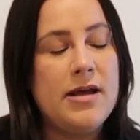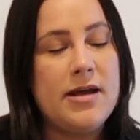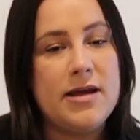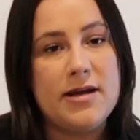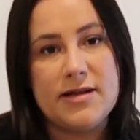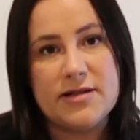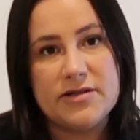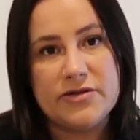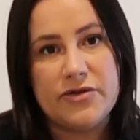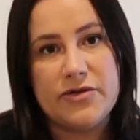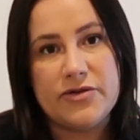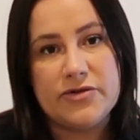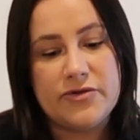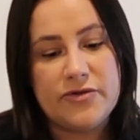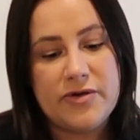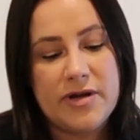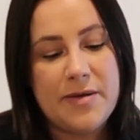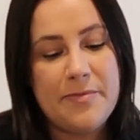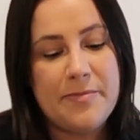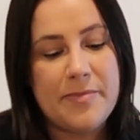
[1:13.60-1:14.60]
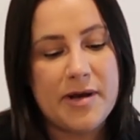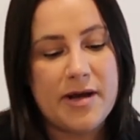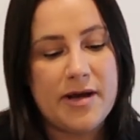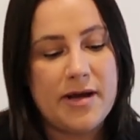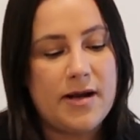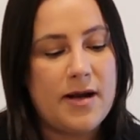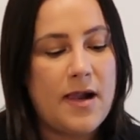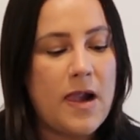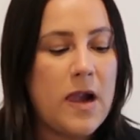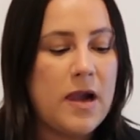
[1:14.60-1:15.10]
in his nursery,
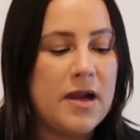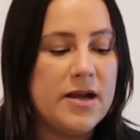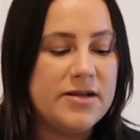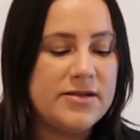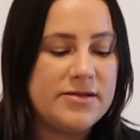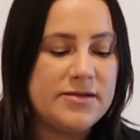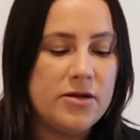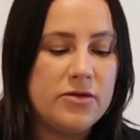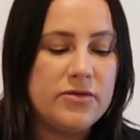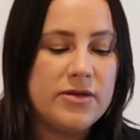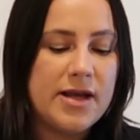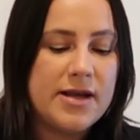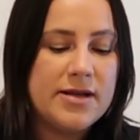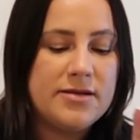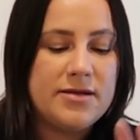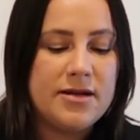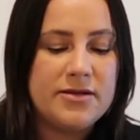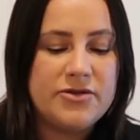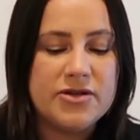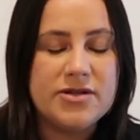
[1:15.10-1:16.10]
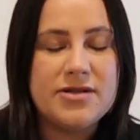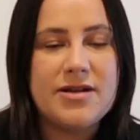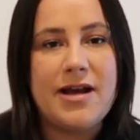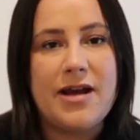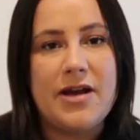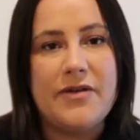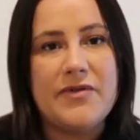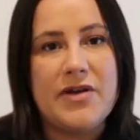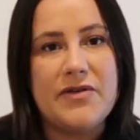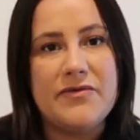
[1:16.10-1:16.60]
but it's still nice to just
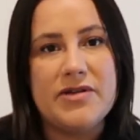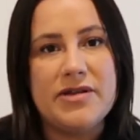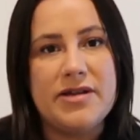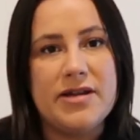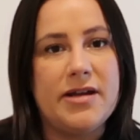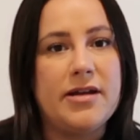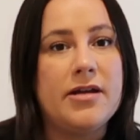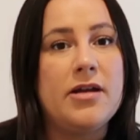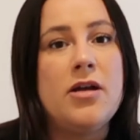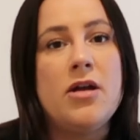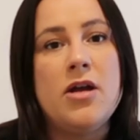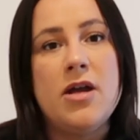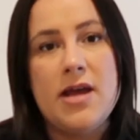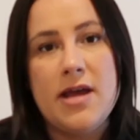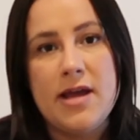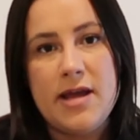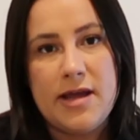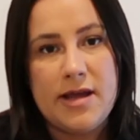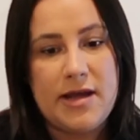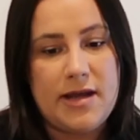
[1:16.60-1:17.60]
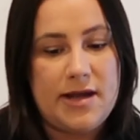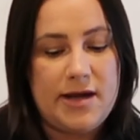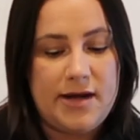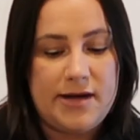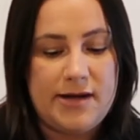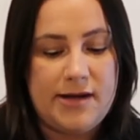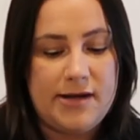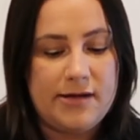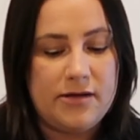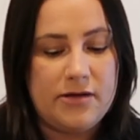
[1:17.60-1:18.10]
have everything
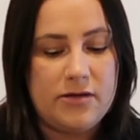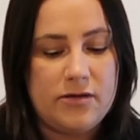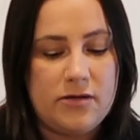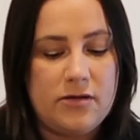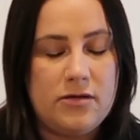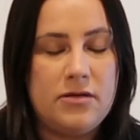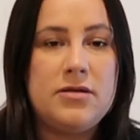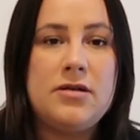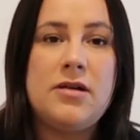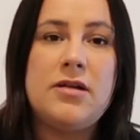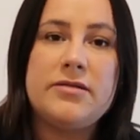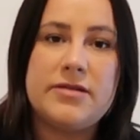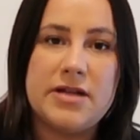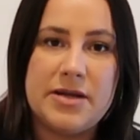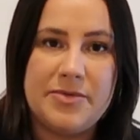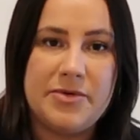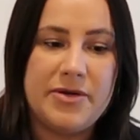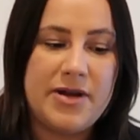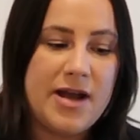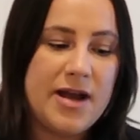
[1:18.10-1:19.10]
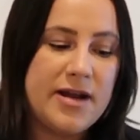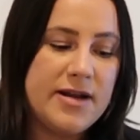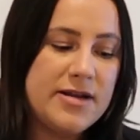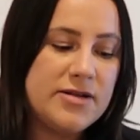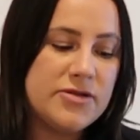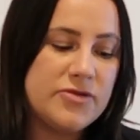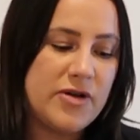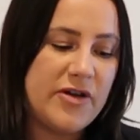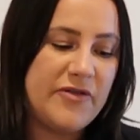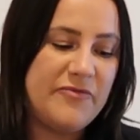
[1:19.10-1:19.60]
in a little diaper caddy
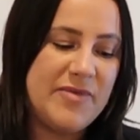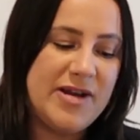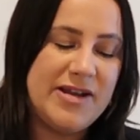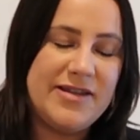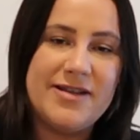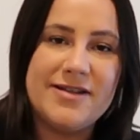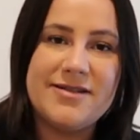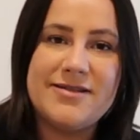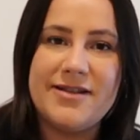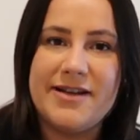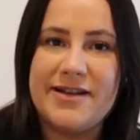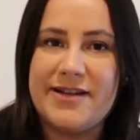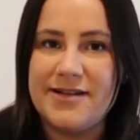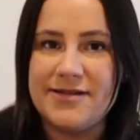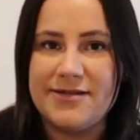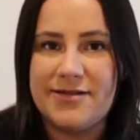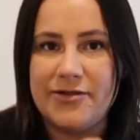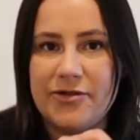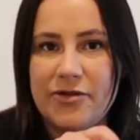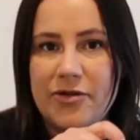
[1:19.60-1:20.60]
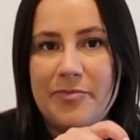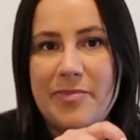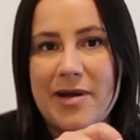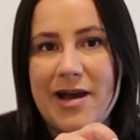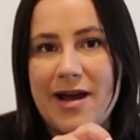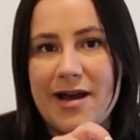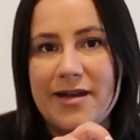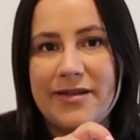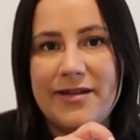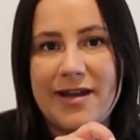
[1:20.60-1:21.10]
so I've made this like his little
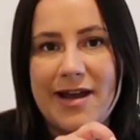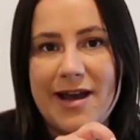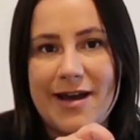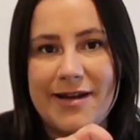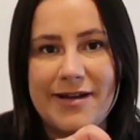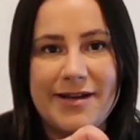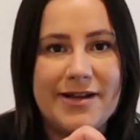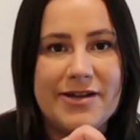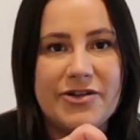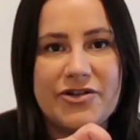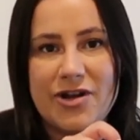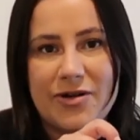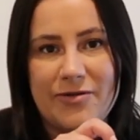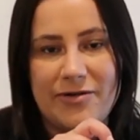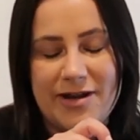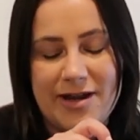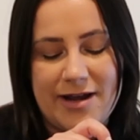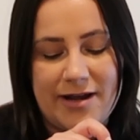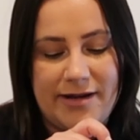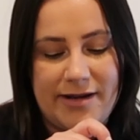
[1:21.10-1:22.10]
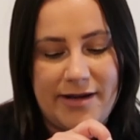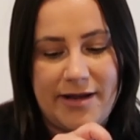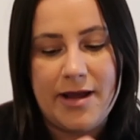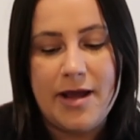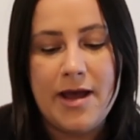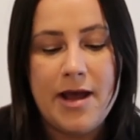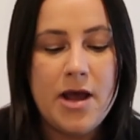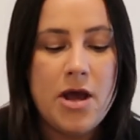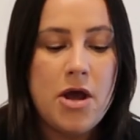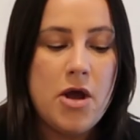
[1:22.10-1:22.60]
bath caddy shower caddy
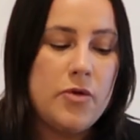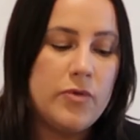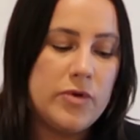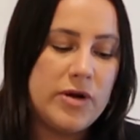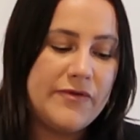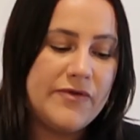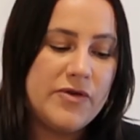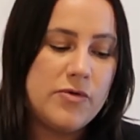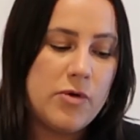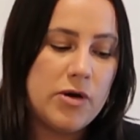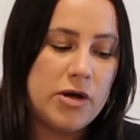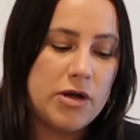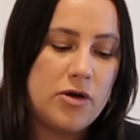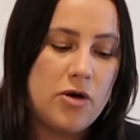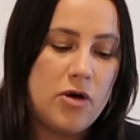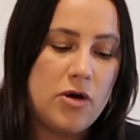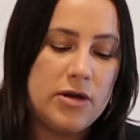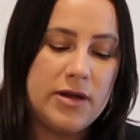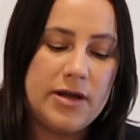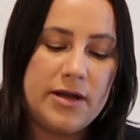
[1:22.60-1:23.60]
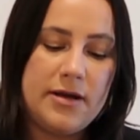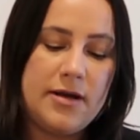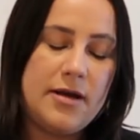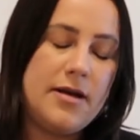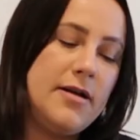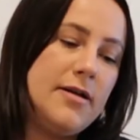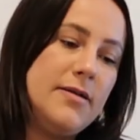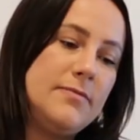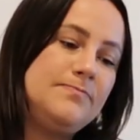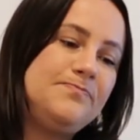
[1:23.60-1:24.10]
whatever you want to call it
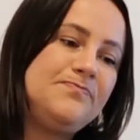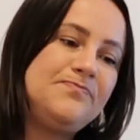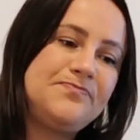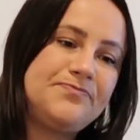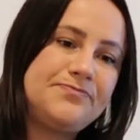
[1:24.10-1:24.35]
um,